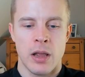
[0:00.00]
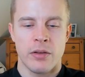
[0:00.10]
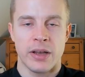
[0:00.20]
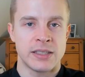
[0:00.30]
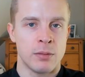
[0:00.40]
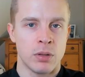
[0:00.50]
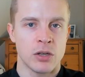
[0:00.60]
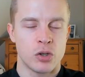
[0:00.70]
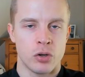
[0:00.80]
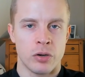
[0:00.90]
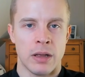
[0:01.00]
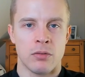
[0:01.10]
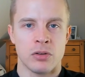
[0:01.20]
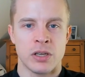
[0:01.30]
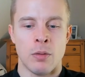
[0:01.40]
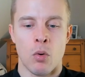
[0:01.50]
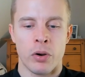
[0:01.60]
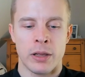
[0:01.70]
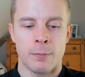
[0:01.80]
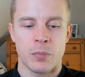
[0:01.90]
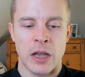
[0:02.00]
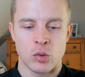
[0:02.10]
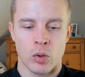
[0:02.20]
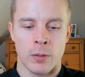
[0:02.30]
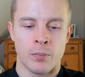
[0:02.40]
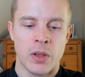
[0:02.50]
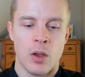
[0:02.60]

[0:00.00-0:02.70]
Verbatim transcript: fasting blood sugar levels in the morning as well.